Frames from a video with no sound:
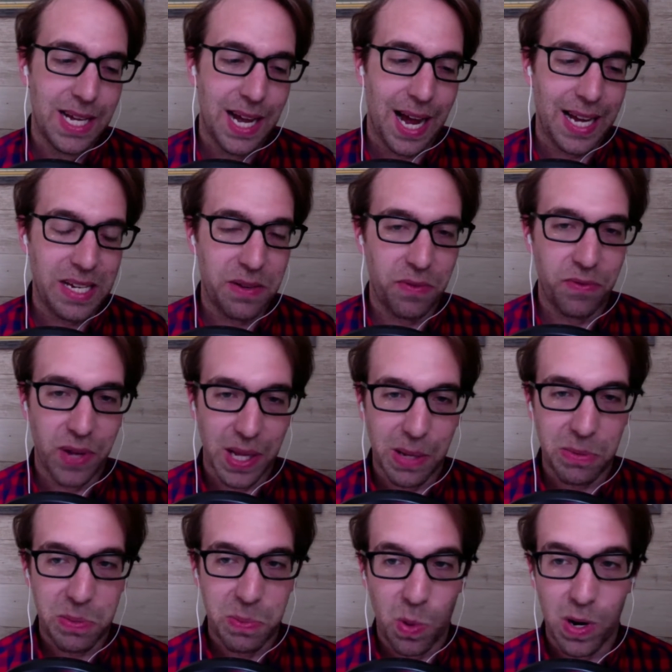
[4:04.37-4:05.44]
I
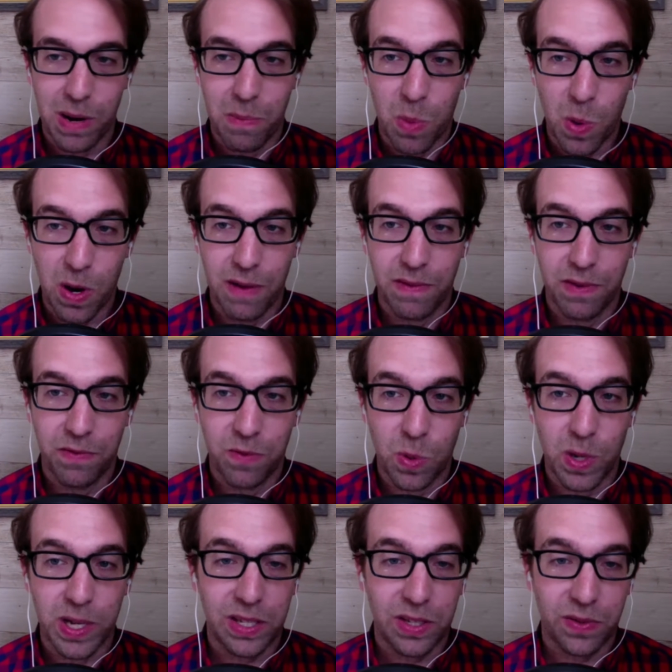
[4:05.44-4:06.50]
developed more and more of a
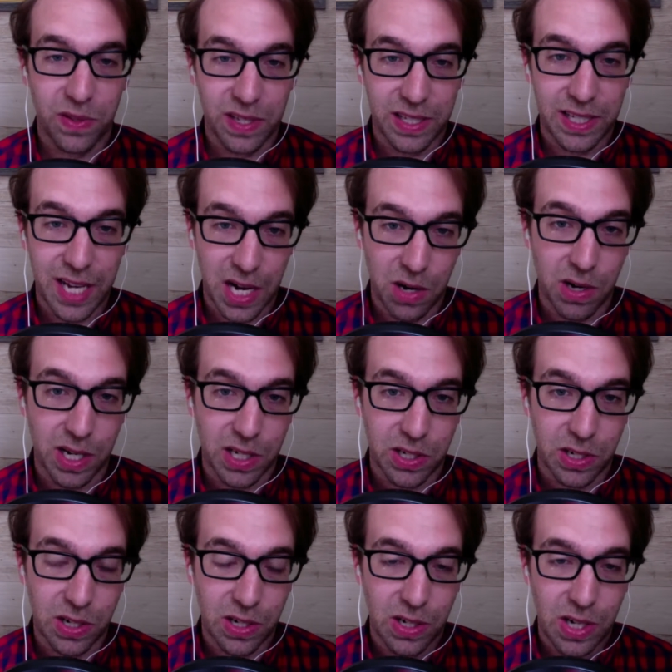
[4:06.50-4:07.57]
voice for this
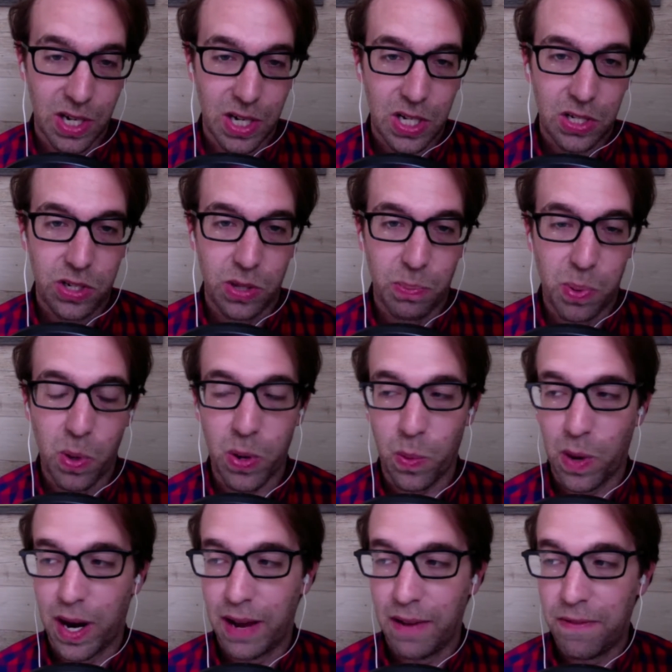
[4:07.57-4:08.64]
character, to the point
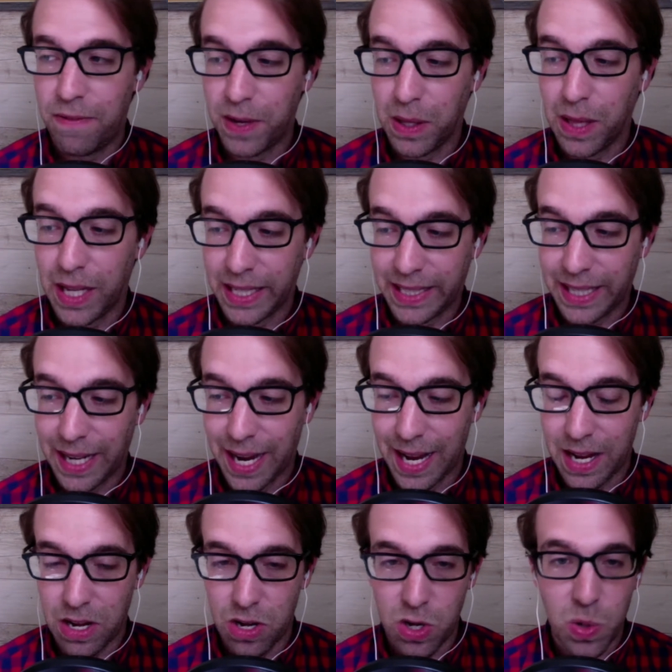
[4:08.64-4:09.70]
where I felt like I
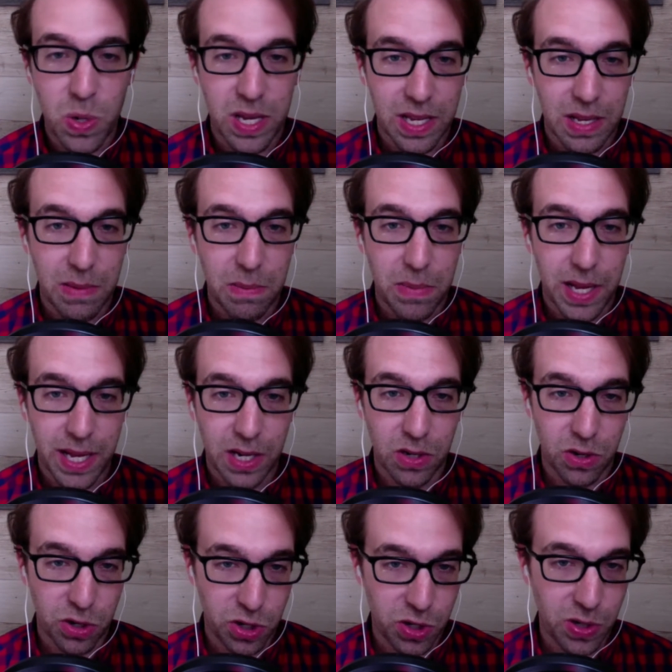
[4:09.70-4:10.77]
knew him and
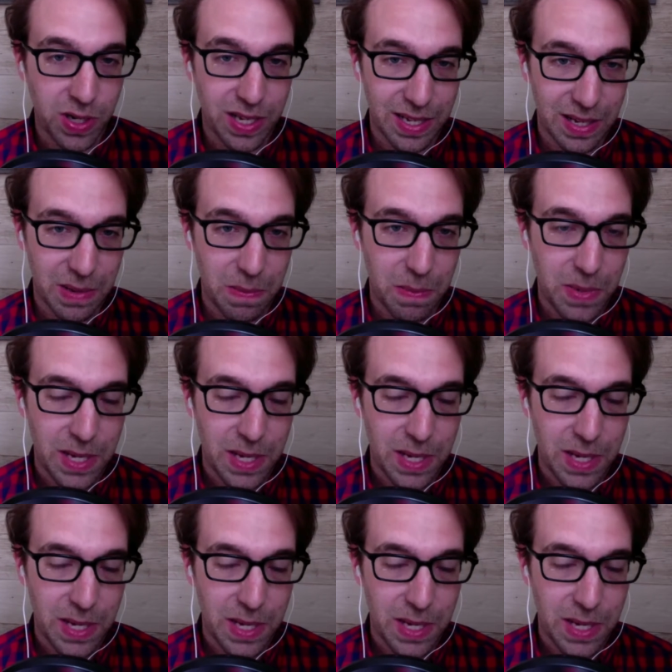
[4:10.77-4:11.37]
understood him